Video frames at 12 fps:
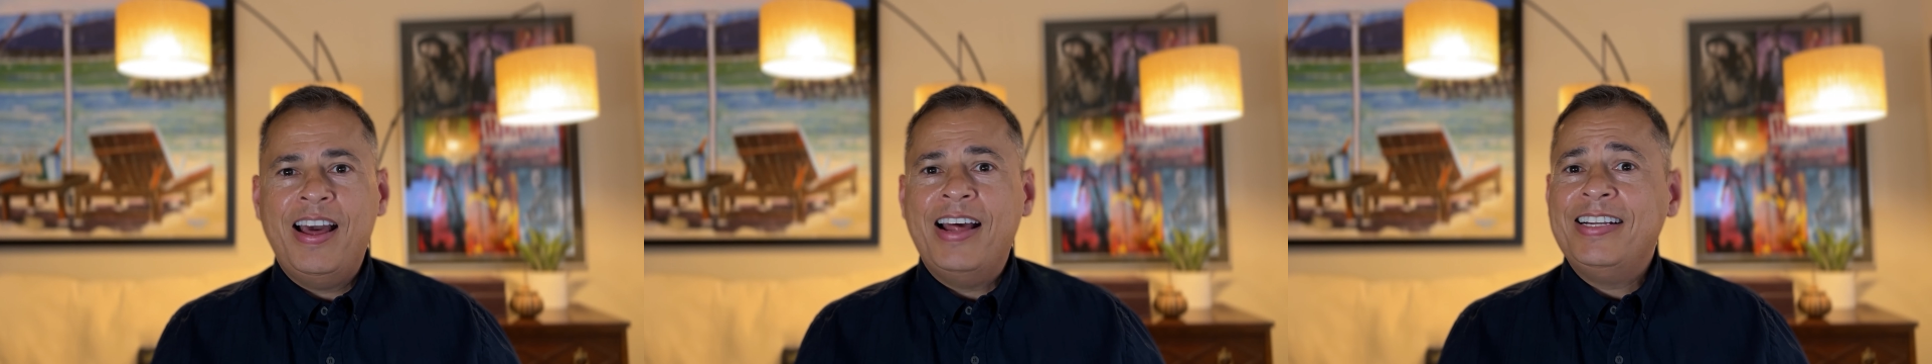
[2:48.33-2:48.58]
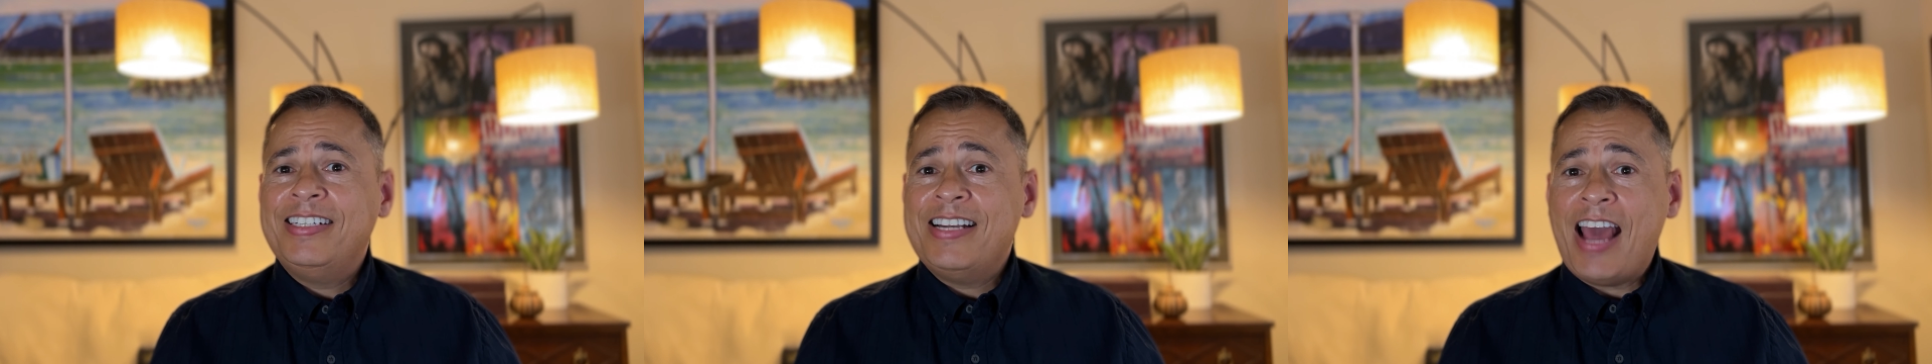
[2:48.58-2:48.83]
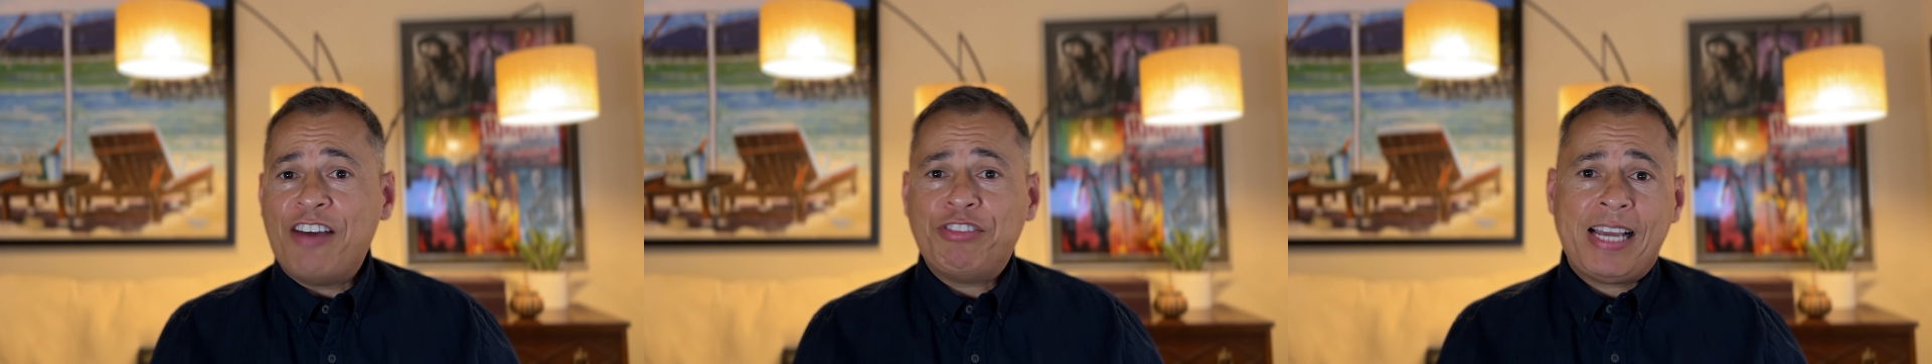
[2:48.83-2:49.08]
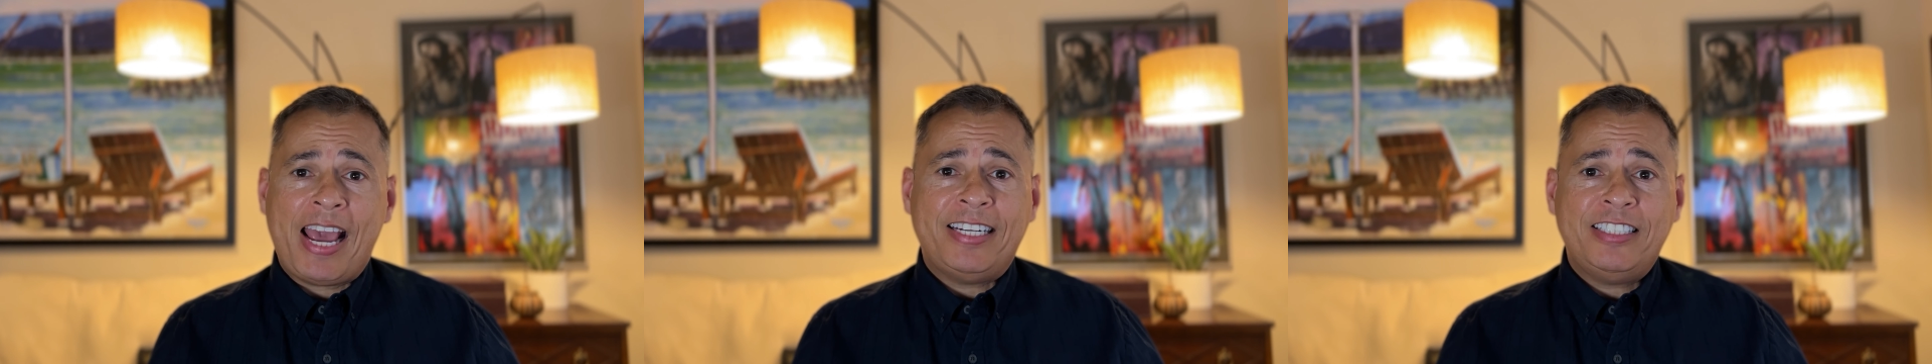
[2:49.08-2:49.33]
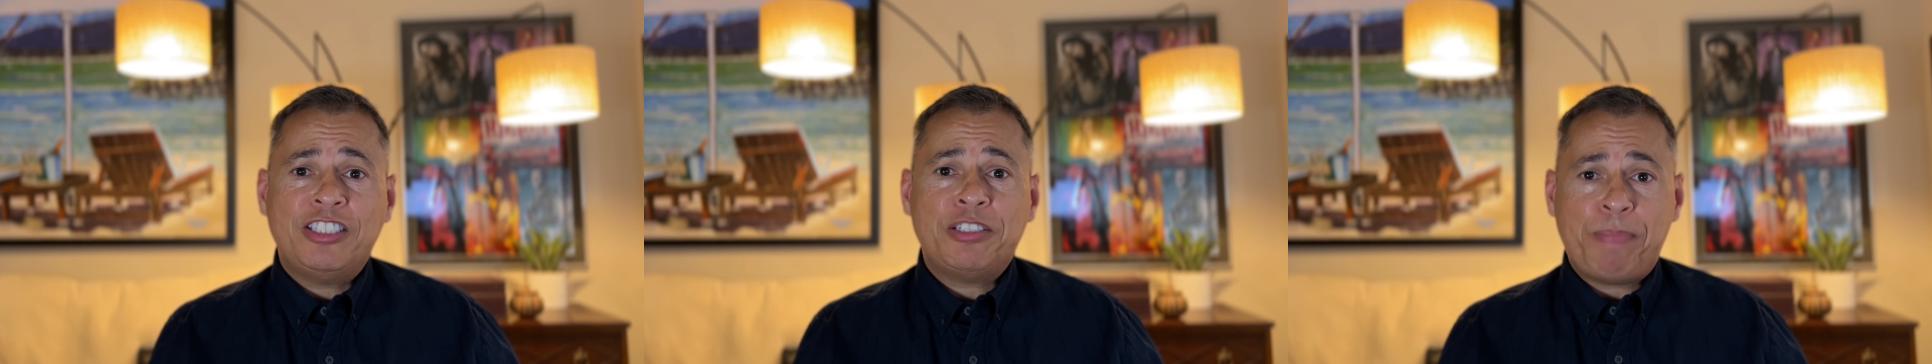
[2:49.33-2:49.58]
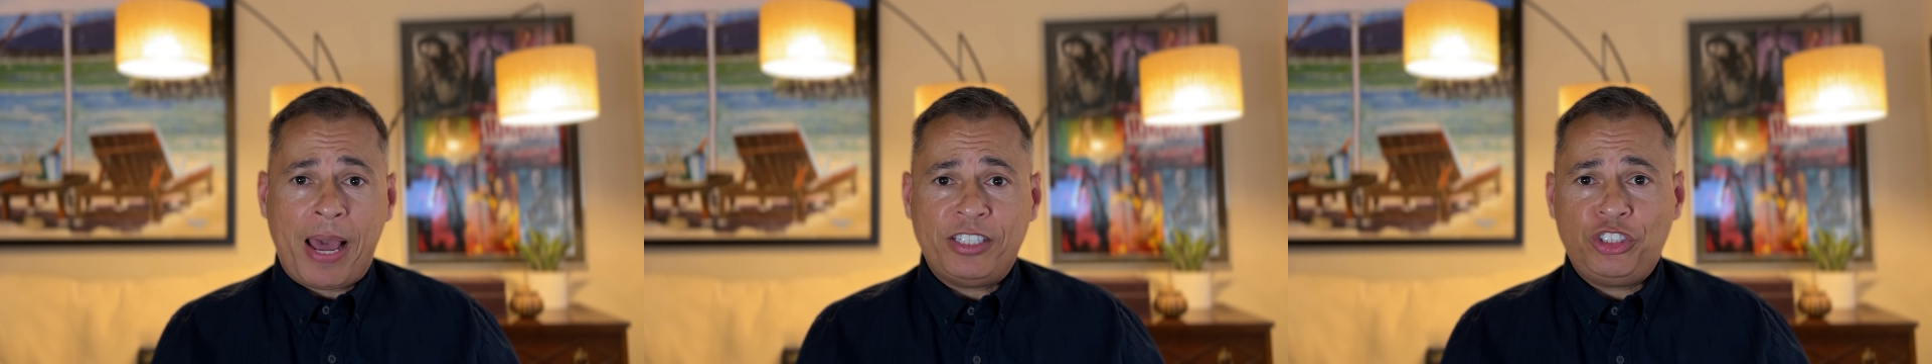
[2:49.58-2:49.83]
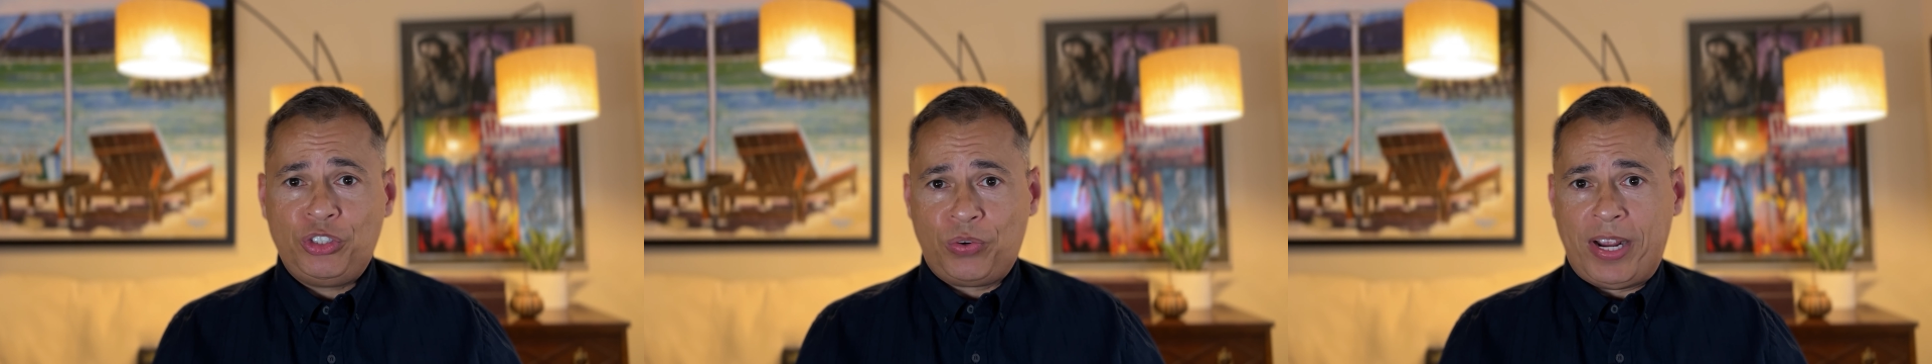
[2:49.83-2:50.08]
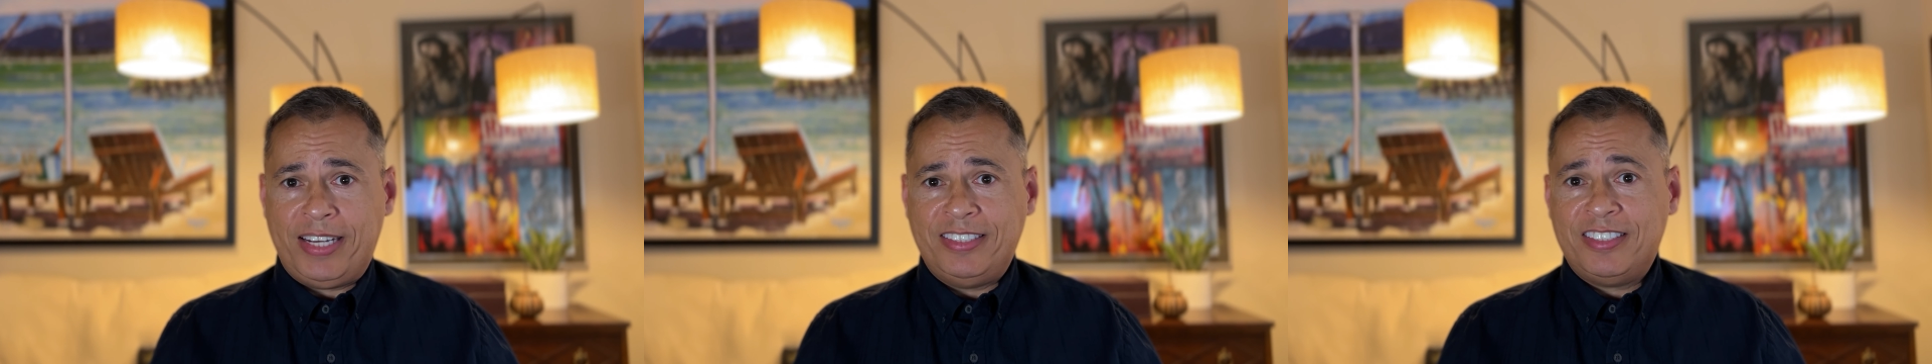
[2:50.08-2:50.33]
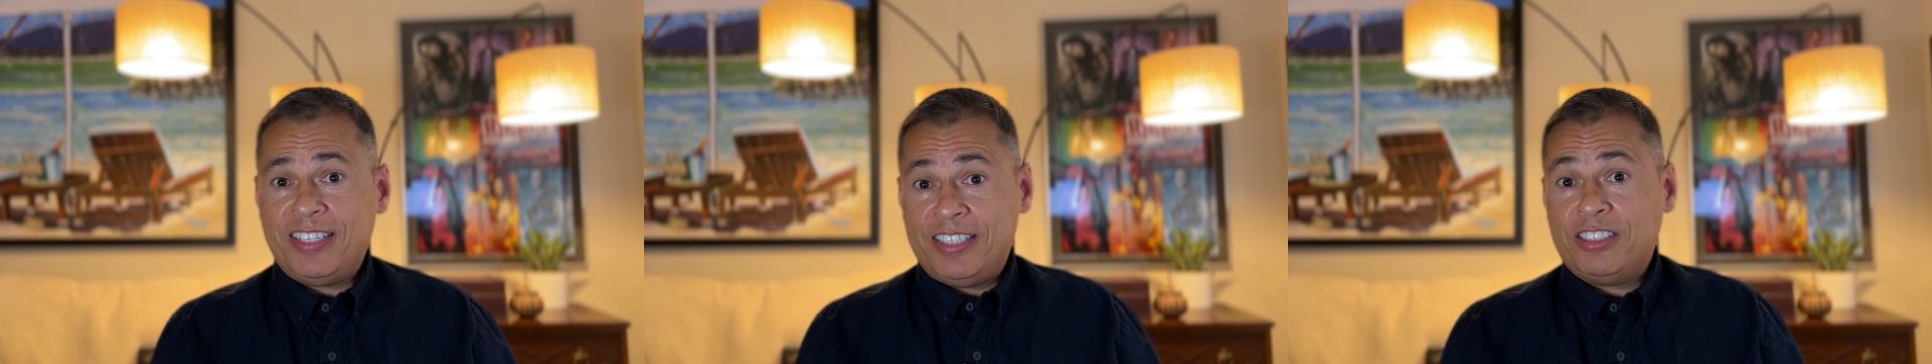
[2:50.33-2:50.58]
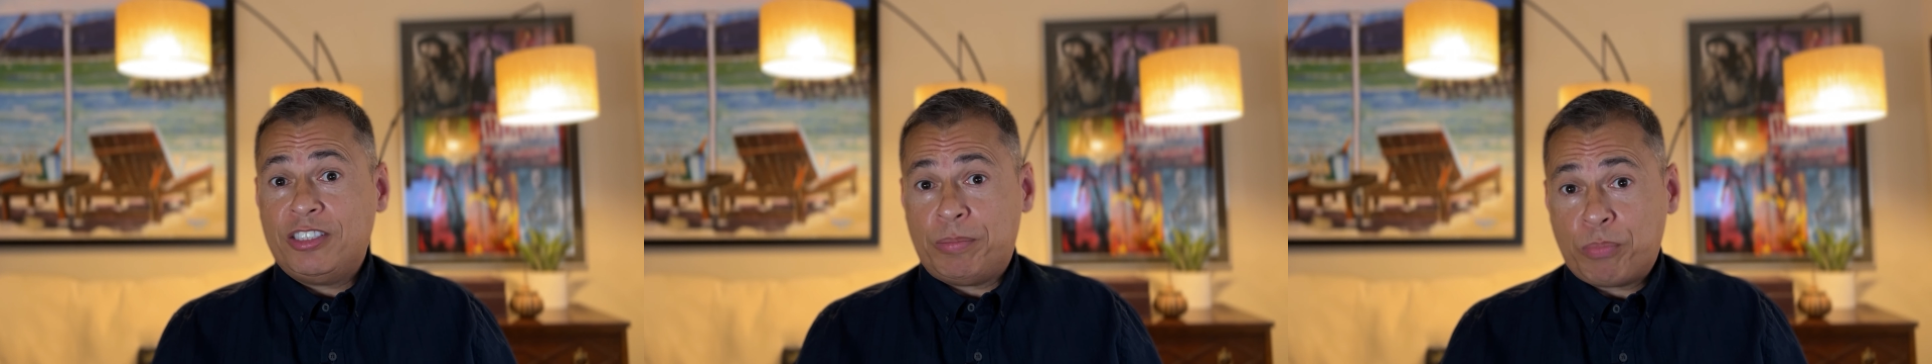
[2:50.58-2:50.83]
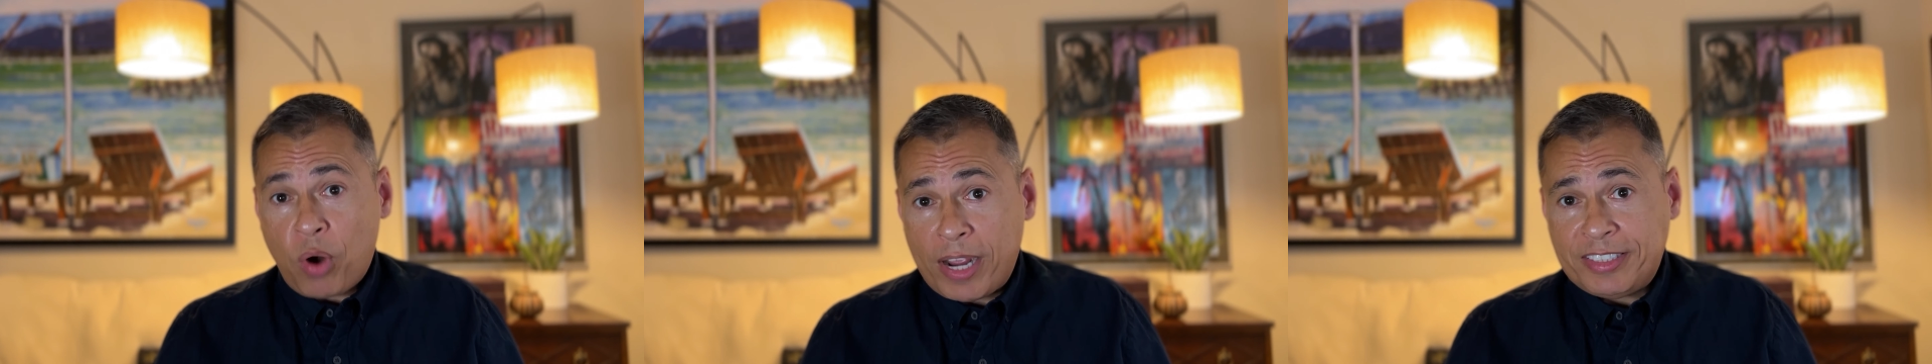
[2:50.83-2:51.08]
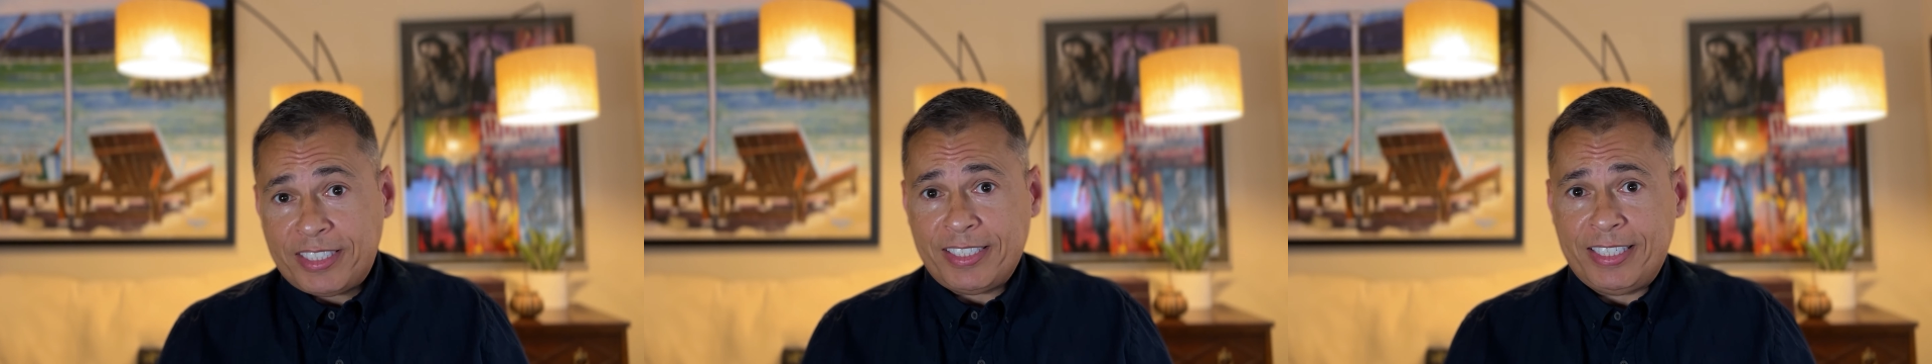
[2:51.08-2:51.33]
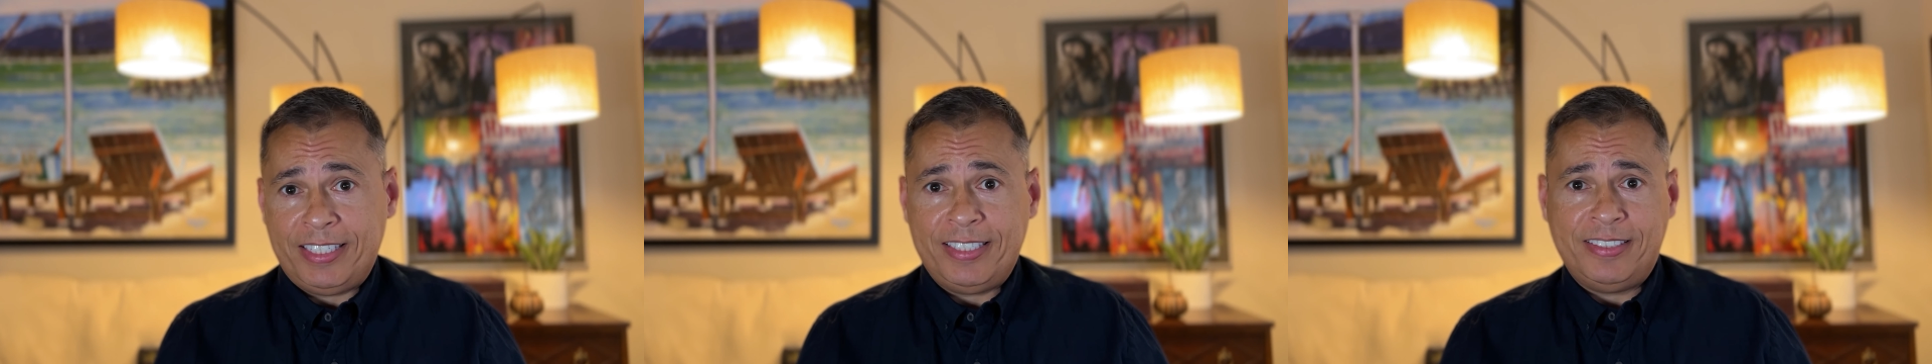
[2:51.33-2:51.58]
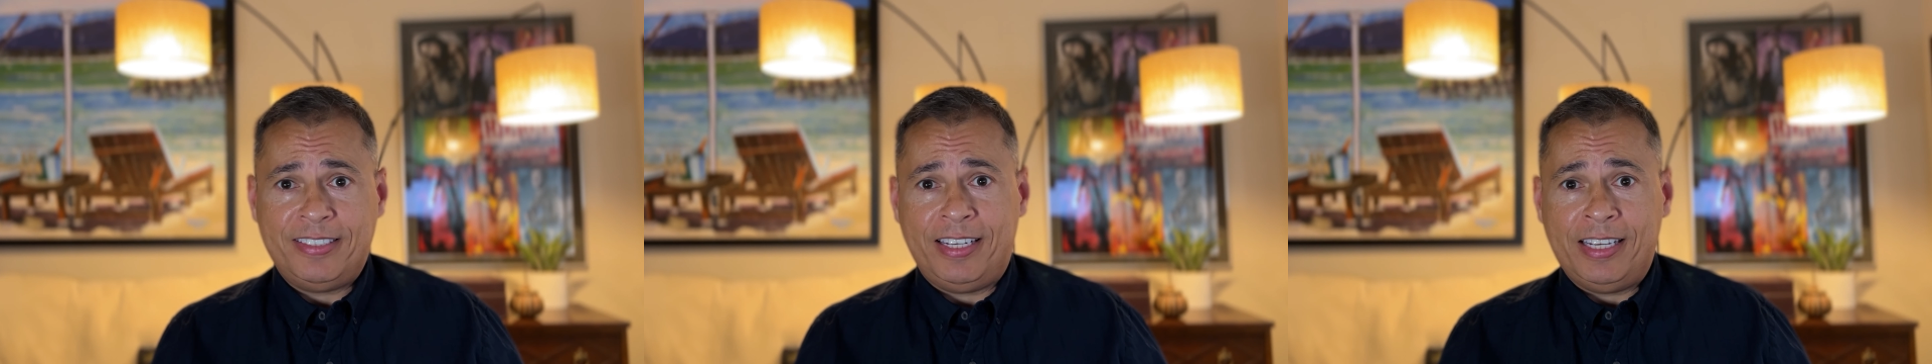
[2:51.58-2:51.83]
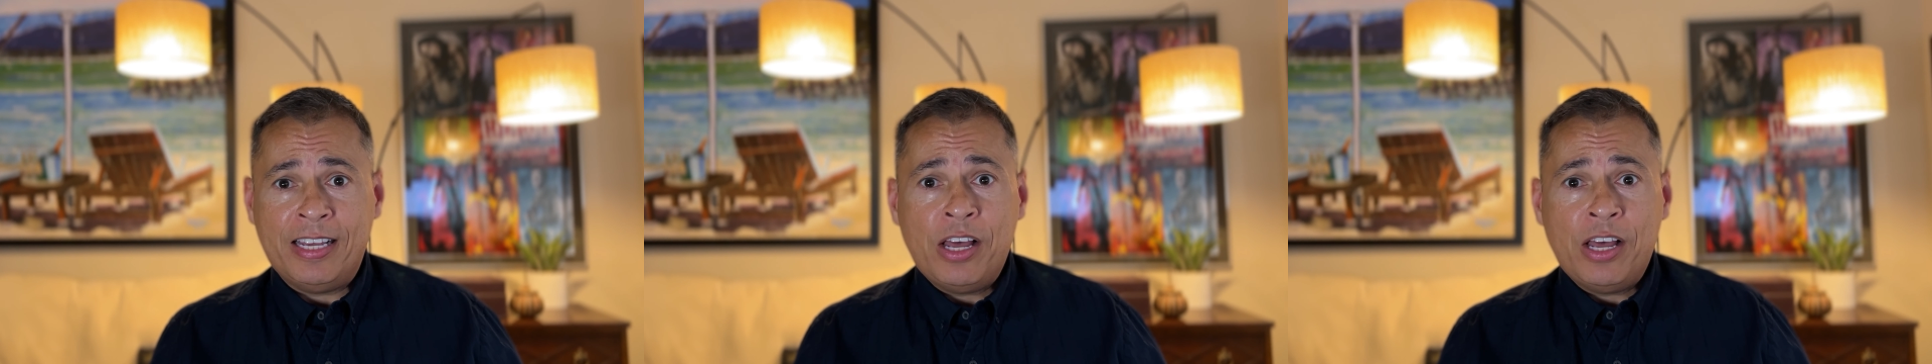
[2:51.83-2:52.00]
Navigating Spanish trains is surprisingly easy,